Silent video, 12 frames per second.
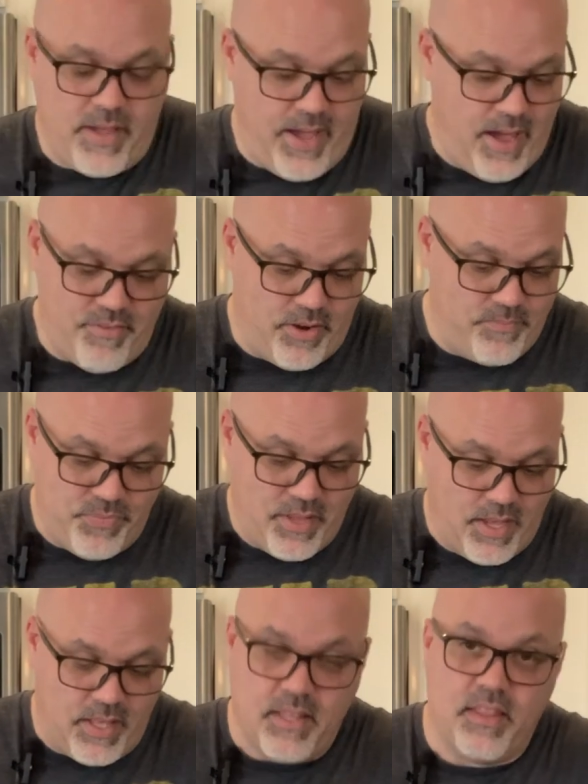you have it.
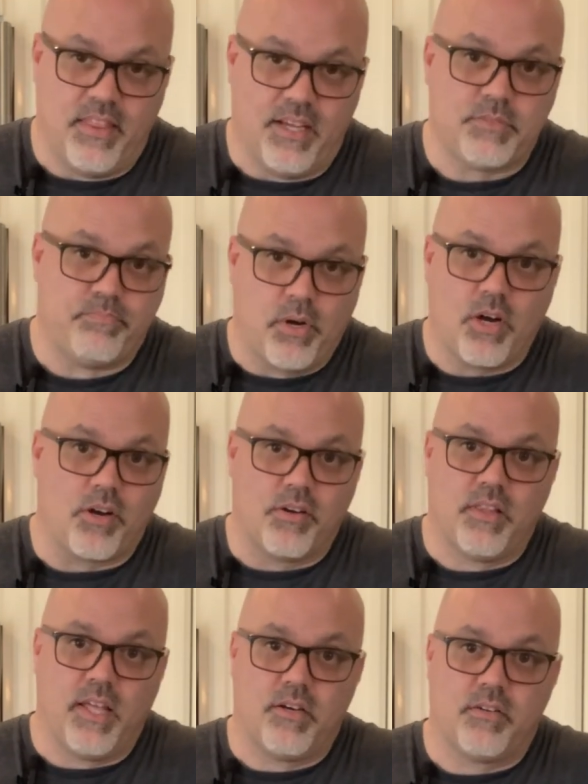This burger
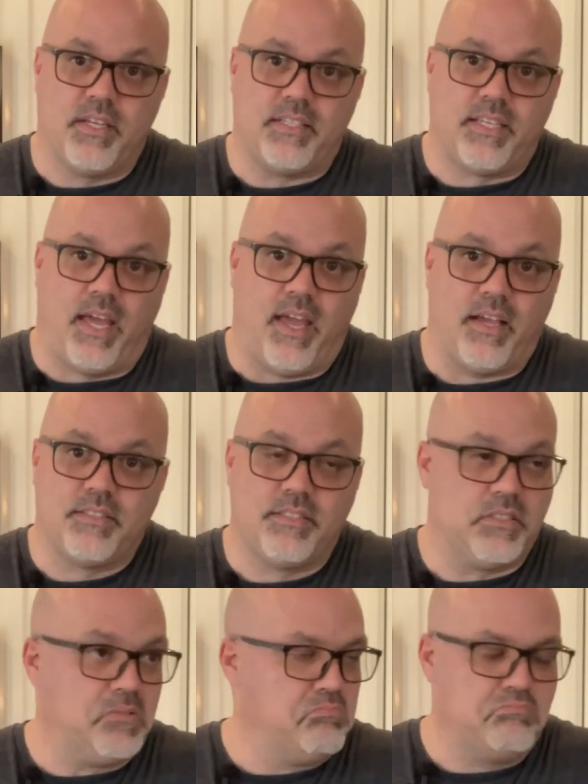literally
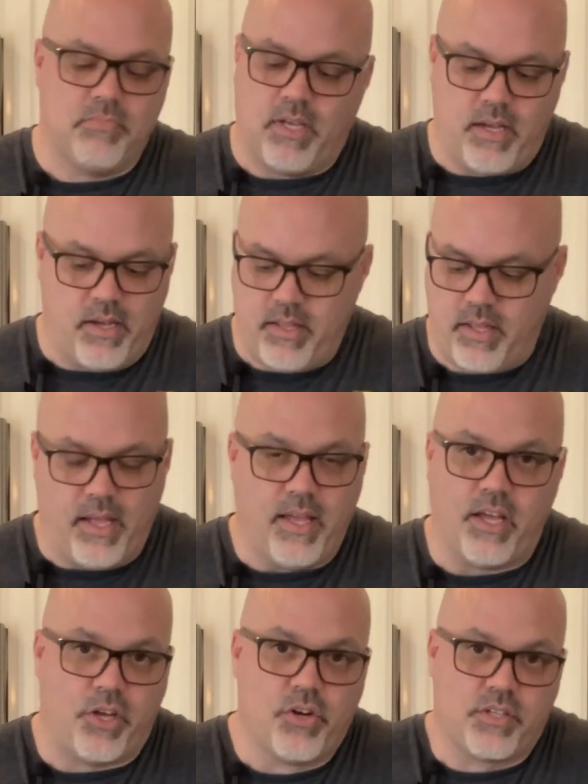takes,
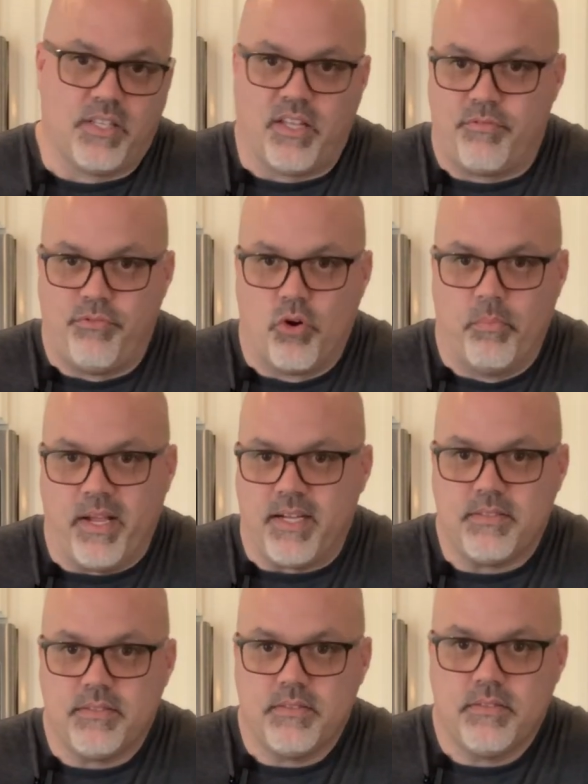it cooked in like 4
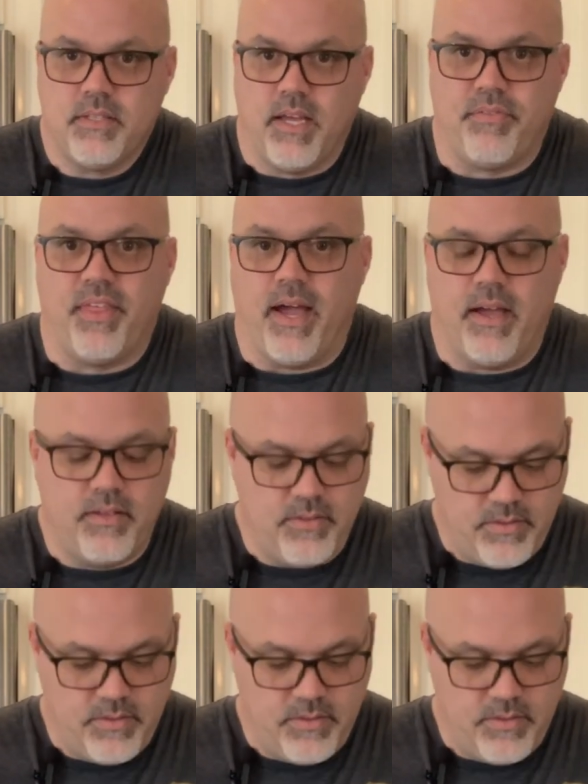minutes, if that.